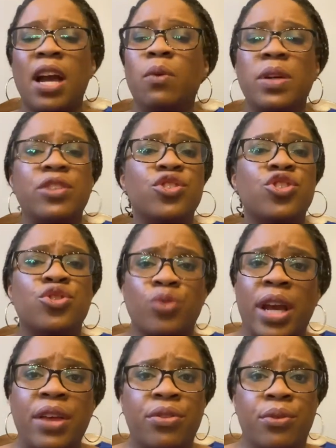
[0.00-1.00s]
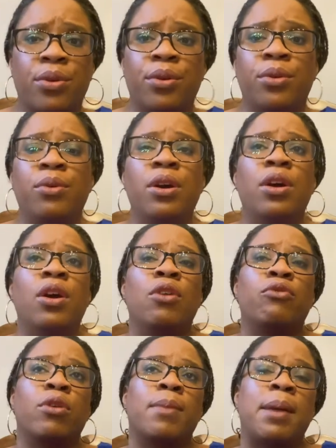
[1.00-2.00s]
went straight through
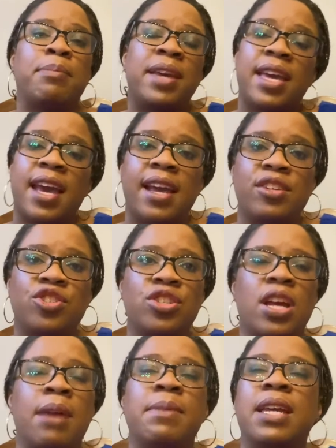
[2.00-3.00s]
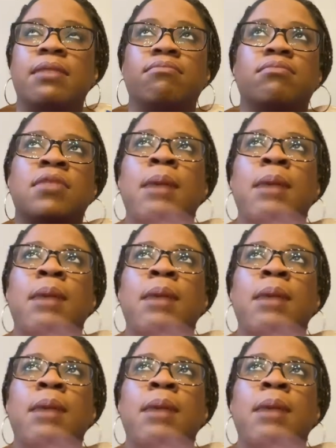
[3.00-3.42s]
for my PhD.